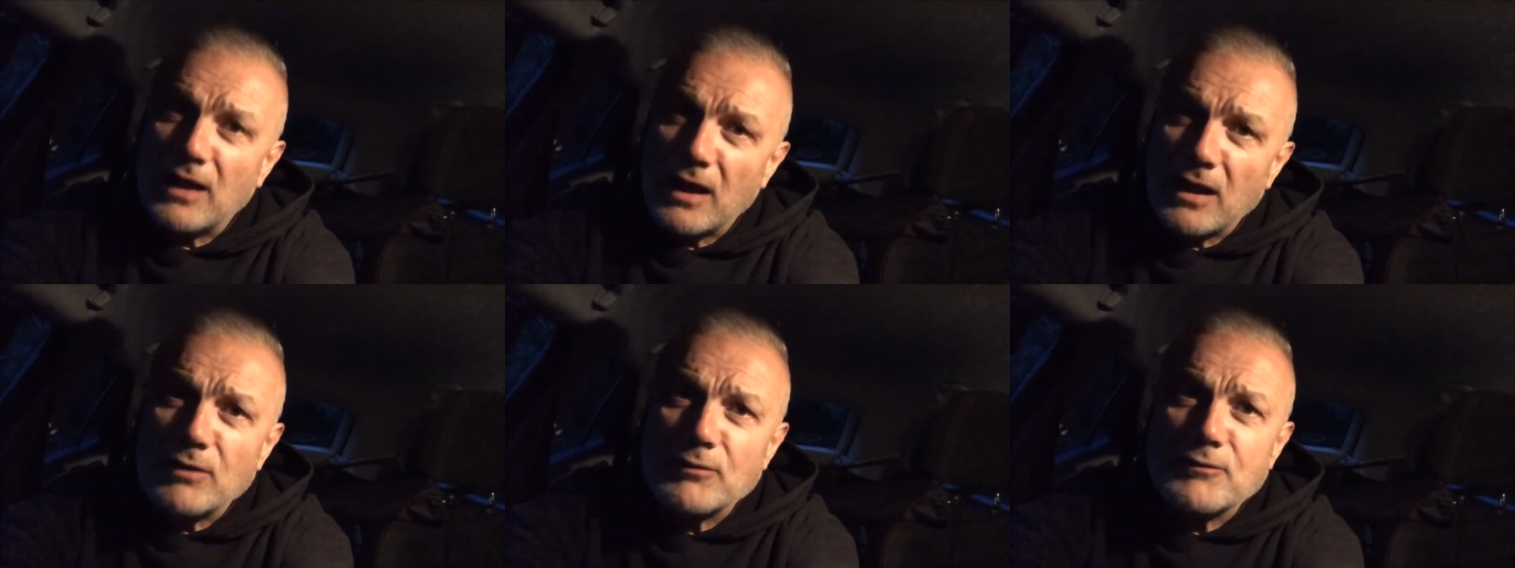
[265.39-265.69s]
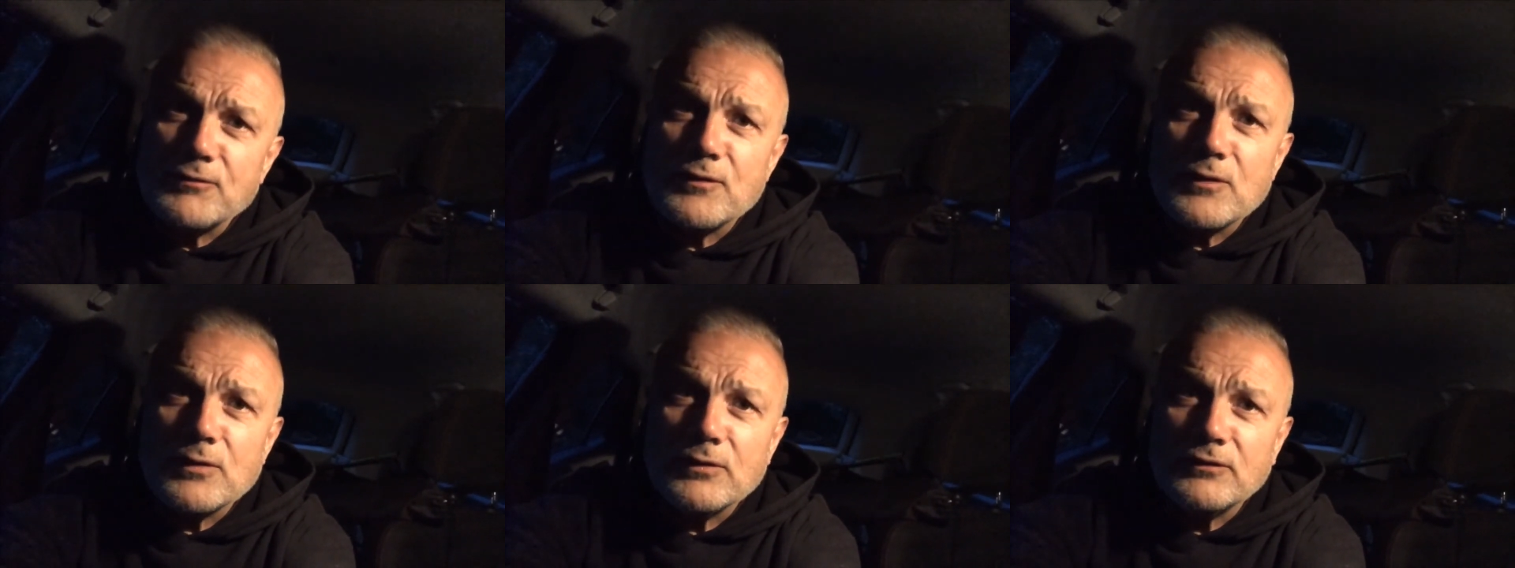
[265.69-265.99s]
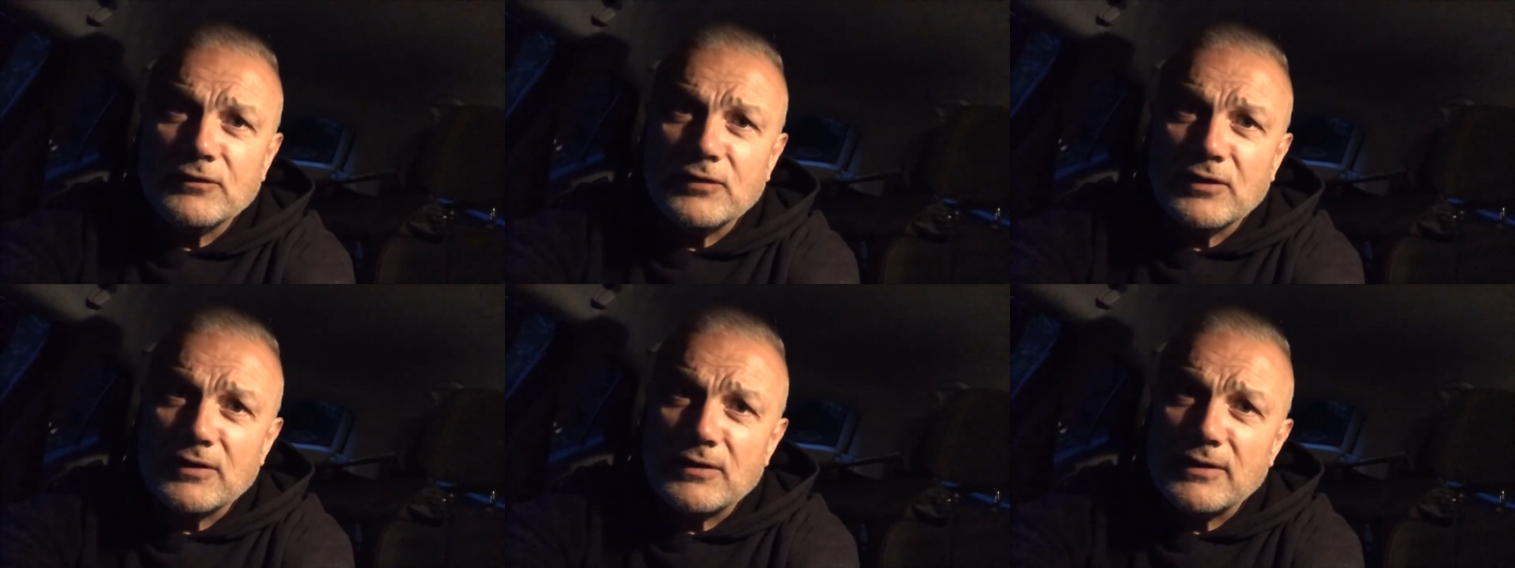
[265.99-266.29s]
I look
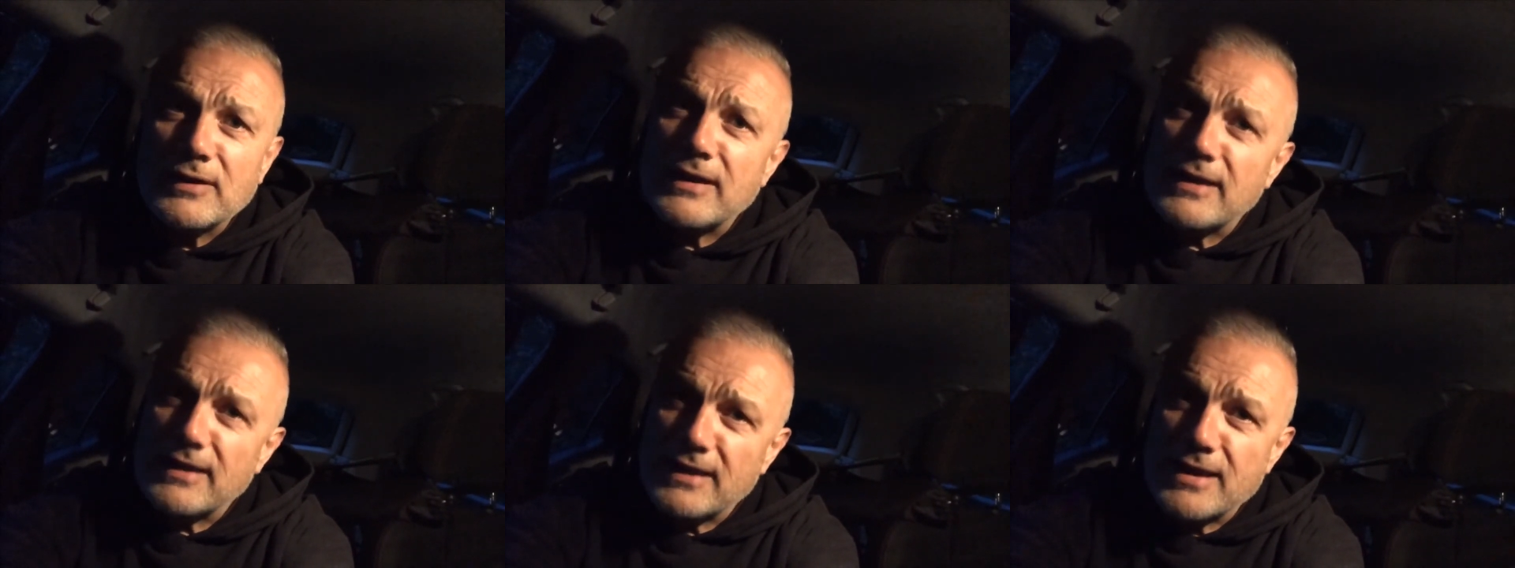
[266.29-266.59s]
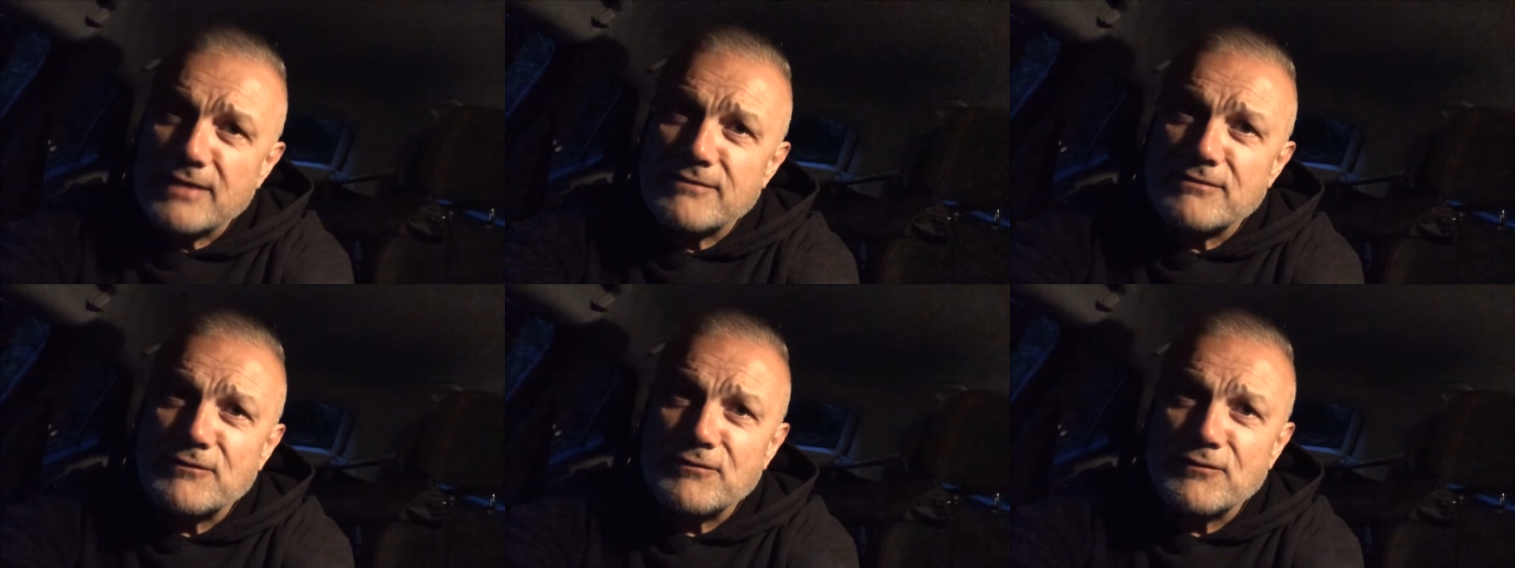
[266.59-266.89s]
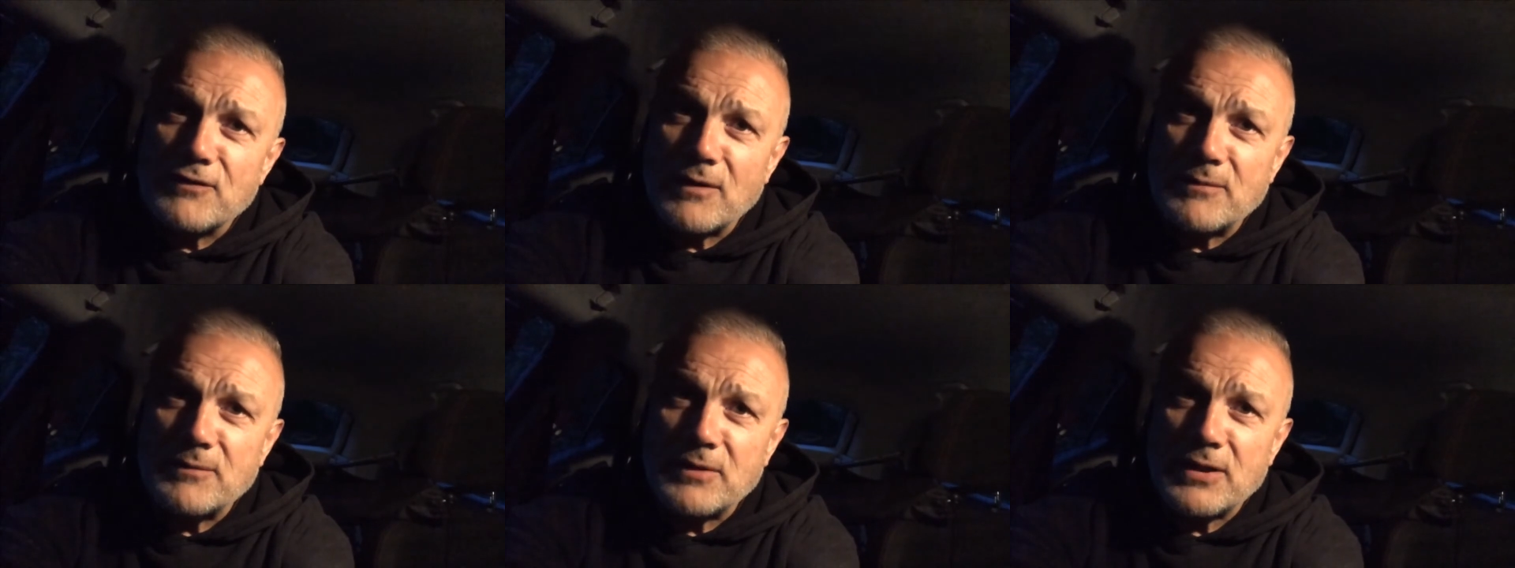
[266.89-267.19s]
forward to hearing
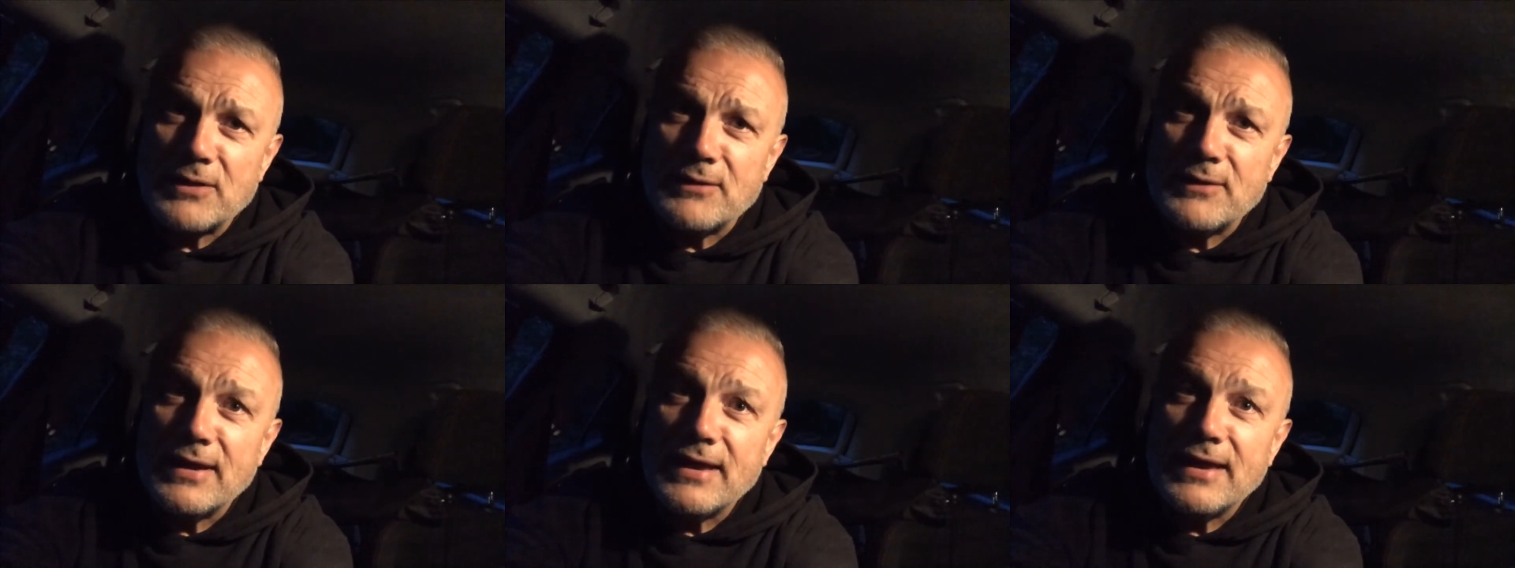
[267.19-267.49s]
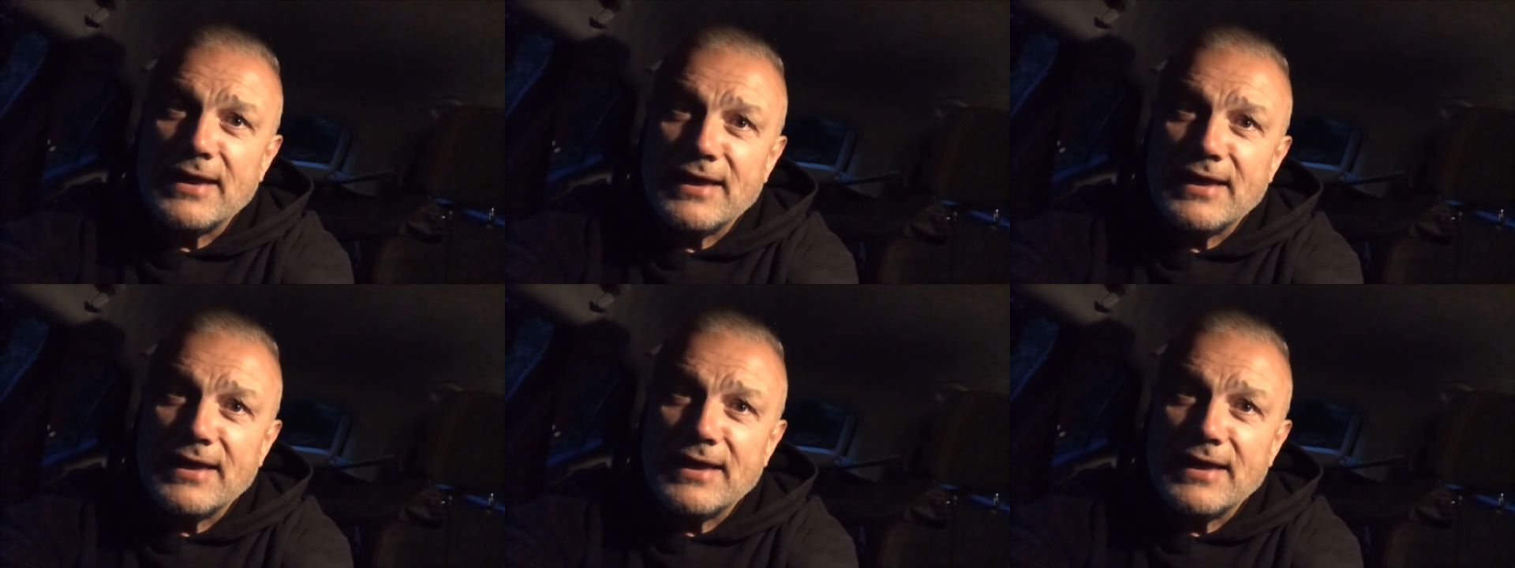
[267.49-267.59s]
from you